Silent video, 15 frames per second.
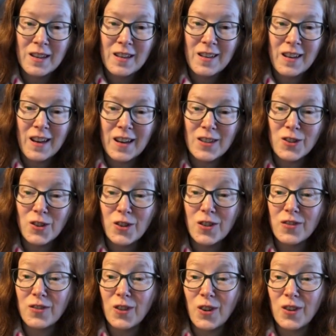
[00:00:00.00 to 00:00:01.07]
I should
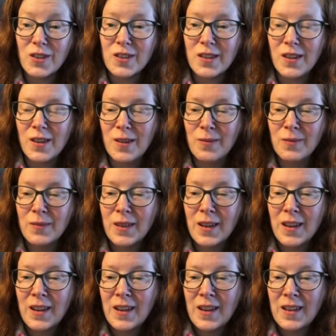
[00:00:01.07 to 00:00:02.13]
have lost them.
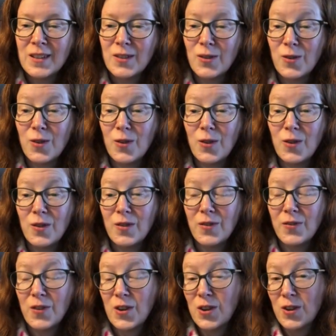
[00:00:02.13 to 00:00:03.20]
So
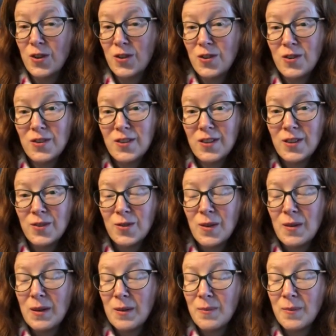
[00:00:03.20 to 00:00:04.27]
for you,
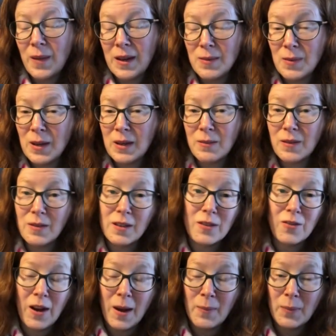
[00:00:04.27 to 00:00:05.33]
it might be
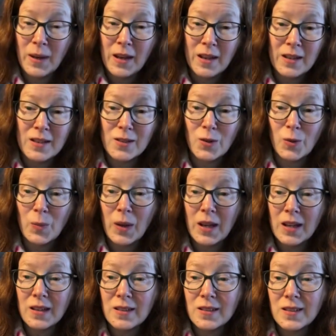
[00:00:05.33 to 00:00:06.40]
grandparents or
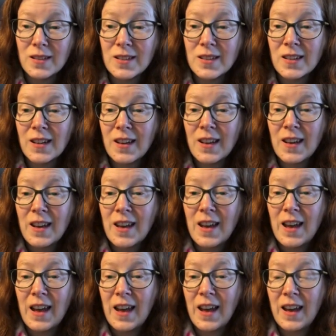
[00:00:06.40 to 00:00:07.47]
parents,
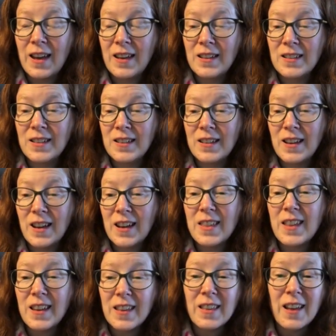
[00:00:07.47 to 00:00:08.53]
and I
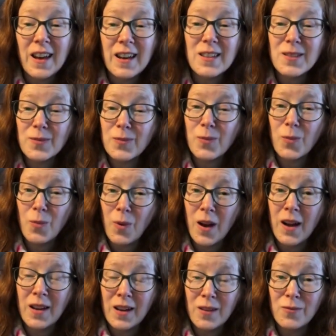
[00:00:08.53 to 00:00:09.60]
think that's
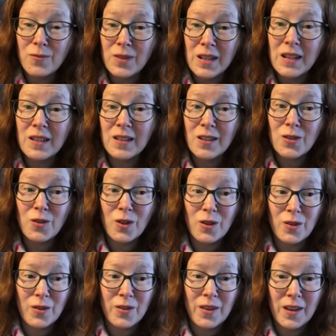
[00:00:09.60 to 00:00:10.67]
why I really
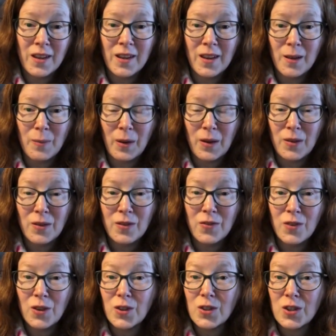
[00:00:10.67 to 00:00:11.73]
struggle thinking about the
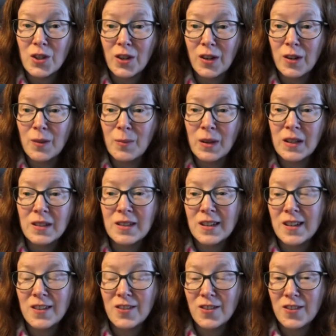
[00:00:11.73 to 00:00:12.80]
future, because
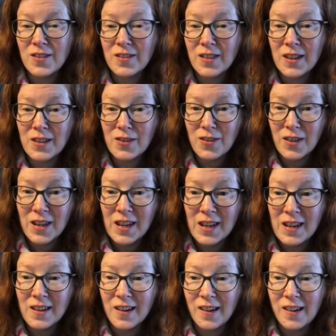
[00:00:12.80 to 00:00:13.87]
they're not
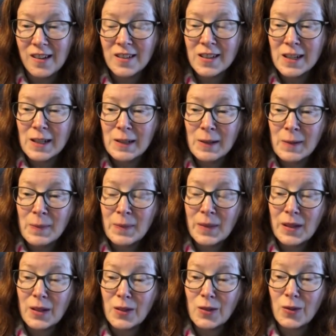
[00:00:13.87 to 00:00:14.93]
here.
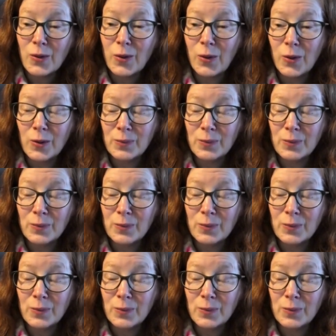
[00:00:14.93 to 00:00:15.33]
So